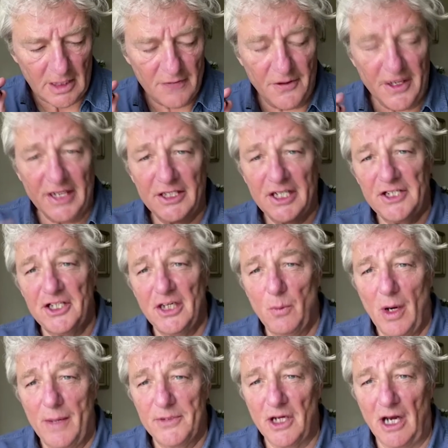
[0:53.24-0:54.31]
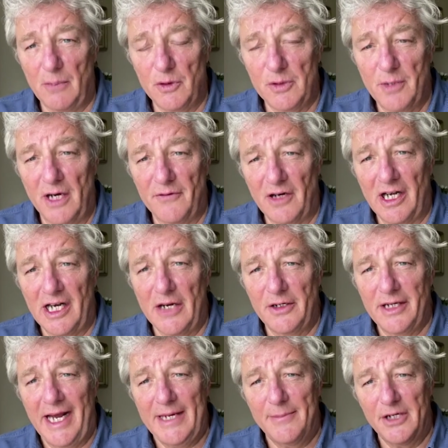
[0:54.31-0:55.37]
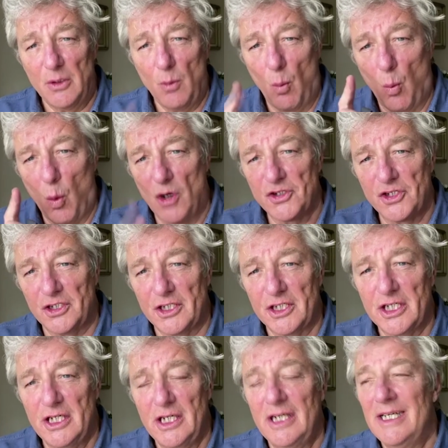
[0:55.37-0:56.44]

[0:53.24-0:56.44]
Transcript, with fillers: the existing website was perfectly okay, but it wasn't